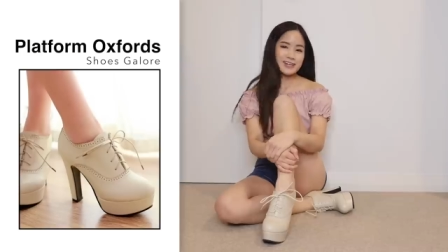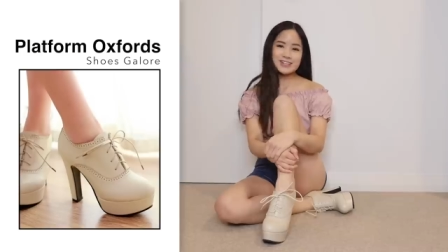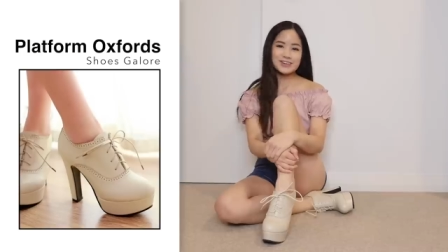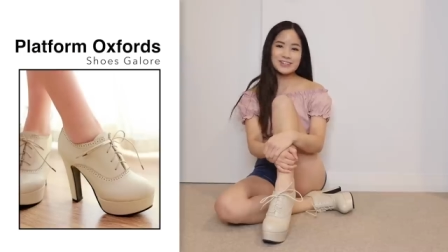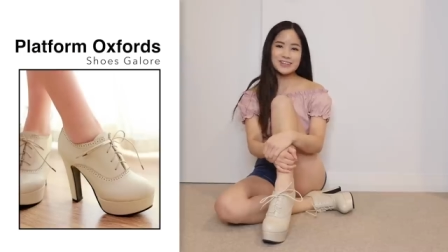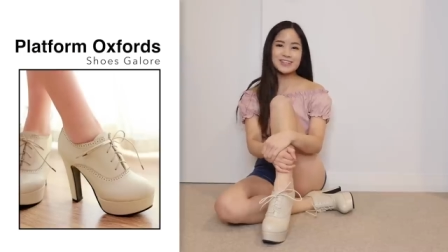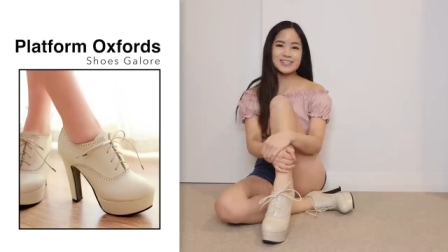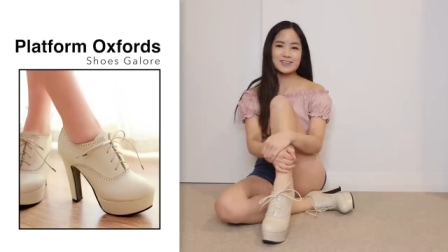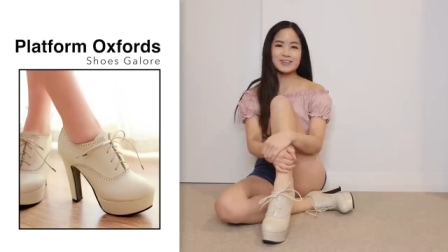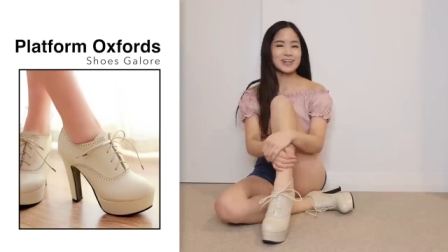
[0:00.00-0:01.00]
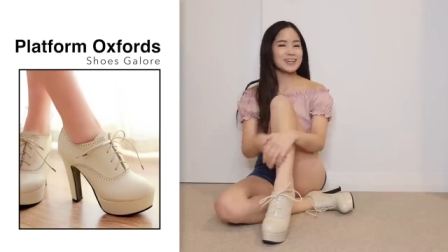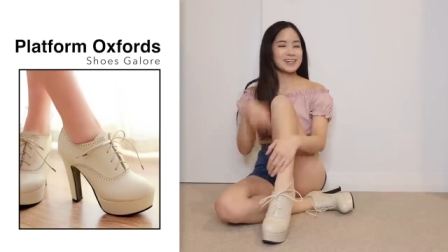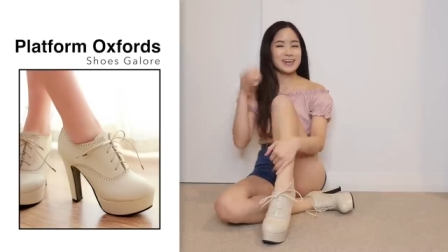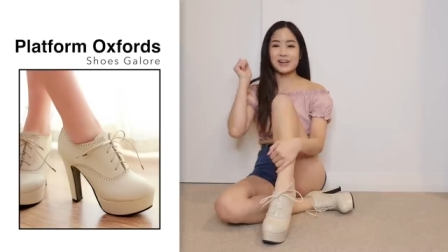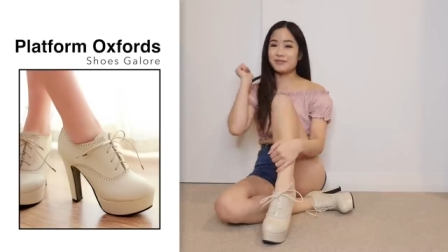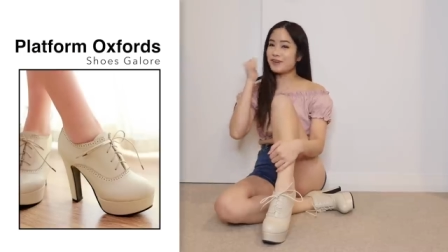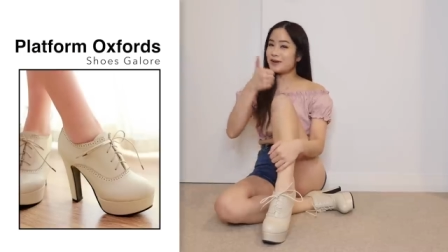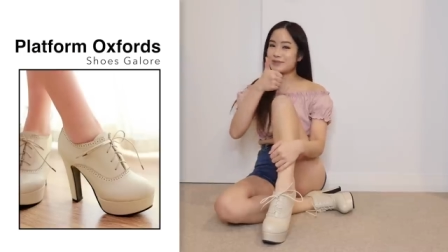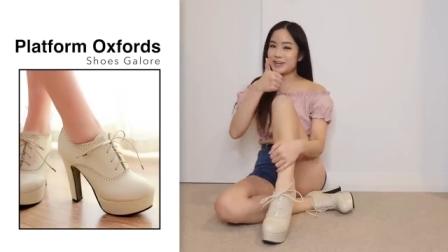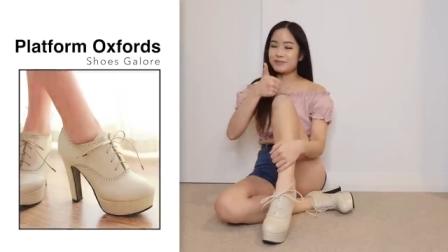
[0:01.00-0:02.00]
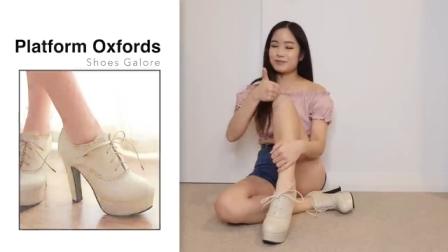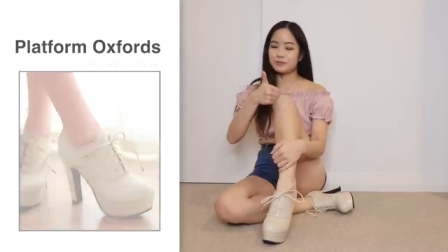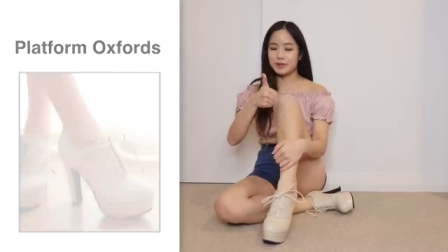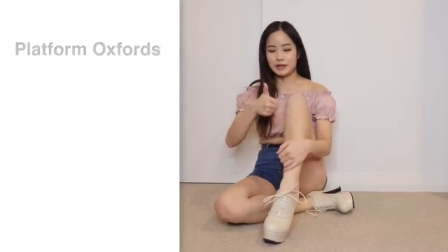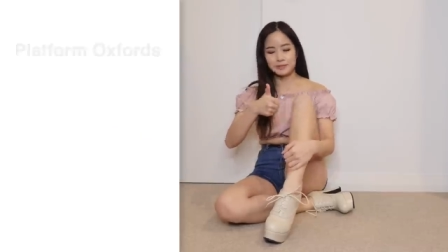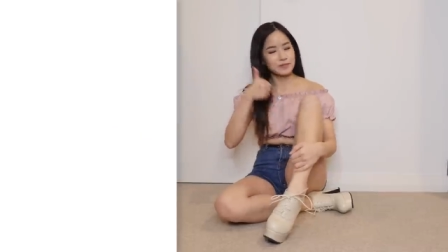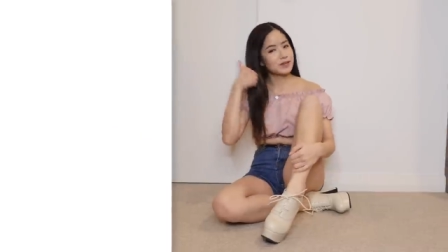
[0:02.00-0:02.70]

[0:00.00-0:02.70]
these shoes here definitely get a thumbs up for me.